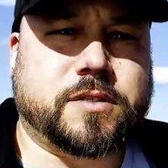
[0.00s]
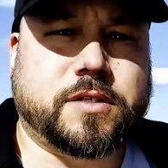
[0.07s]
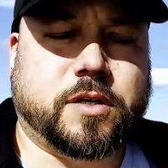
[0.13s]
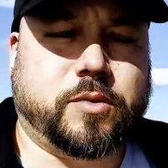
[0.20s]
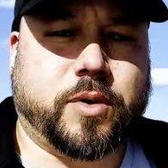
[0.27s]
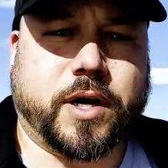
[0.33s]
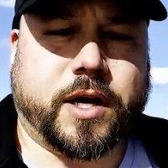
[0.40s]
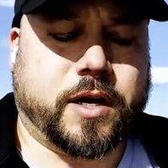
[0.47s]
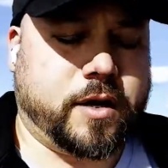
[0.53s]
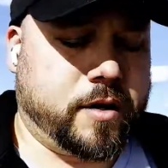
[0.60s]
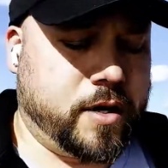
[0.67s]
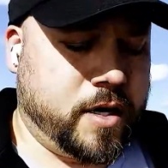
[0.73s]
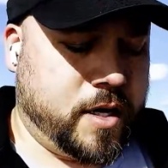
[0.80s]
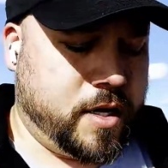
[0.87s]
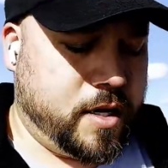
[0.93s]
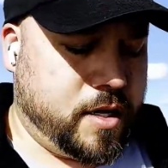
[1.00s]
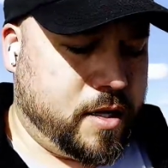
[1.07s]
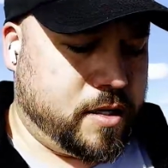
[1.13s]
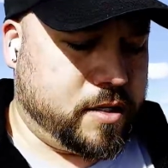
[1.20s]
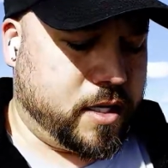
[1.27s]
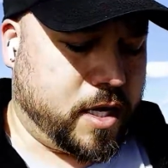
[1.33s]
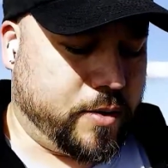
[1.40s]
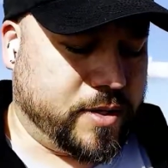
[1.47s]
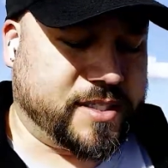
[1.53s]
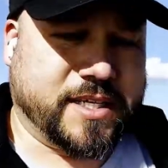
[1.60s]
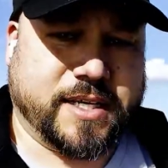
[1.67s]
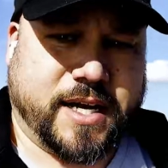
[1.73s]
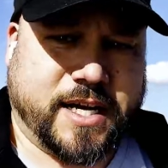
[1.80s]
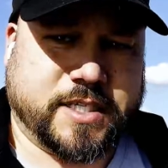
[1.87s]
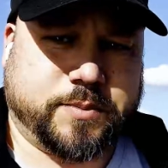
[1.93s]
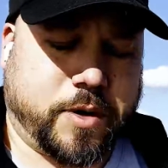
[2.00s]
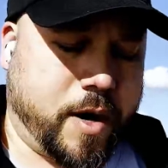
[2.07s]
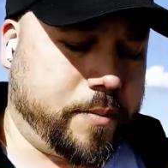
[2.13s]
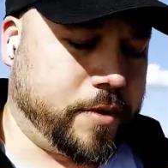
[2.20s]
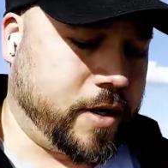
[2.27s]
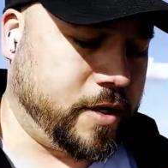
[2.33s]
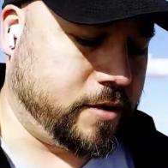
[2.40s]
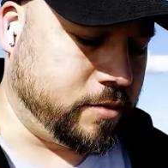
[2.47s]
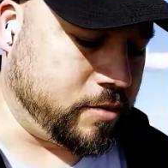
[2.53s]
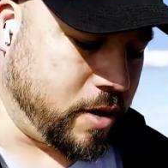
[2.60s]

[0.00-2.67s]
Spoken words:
to where, it's a nice property